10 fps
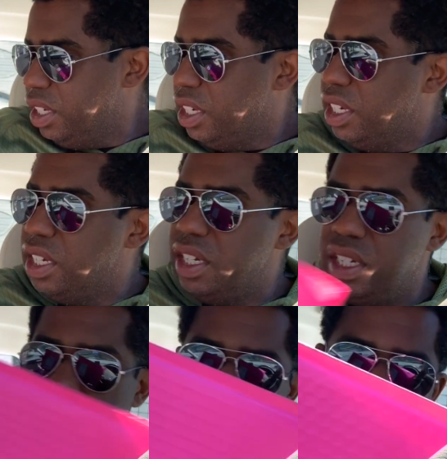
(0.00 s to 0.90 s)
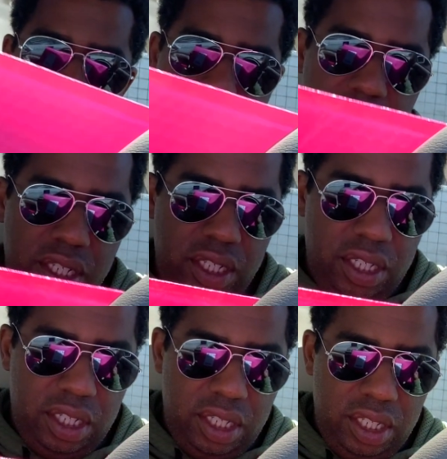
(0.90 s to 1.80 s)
Nothing is said.